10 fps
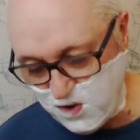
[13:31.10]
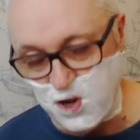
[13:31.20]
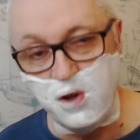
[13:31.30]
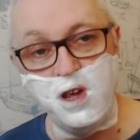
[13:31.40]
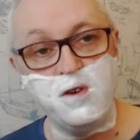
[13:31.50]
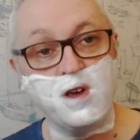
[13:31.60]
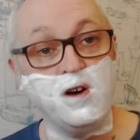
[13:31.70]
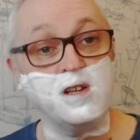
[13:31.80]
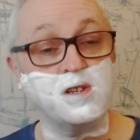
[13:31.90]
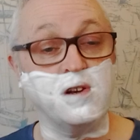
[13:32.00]
So you
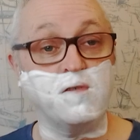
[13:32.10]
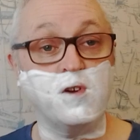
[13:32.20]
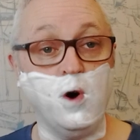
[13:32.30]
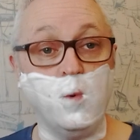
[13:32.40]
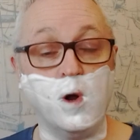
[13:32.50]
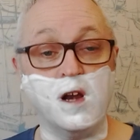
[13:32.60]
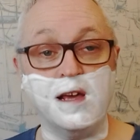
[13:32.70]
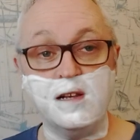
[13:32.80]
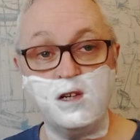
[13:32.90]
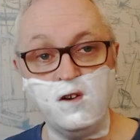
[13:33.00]
guys that have got
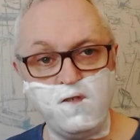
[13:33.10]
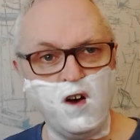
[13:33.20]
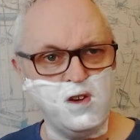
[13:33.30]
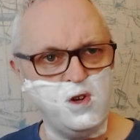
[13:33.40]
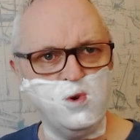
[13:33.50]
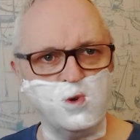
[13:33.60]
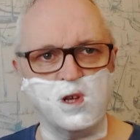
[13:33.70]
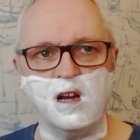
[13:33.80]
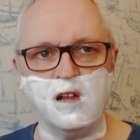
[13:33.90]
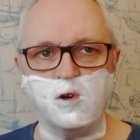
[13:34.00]
one, do you find
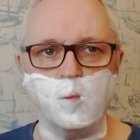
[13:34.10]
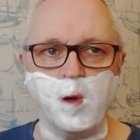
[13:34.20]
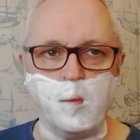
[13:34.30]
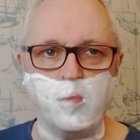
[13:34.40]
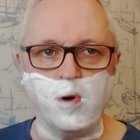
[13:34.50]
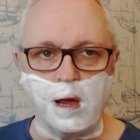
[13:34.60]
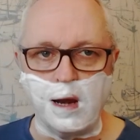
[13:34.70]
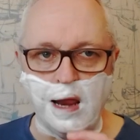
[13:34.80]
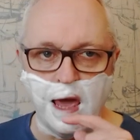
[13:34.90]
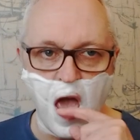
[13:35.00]
yours a little bit
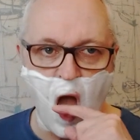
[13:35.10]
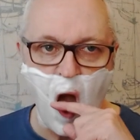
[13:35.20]
prickly?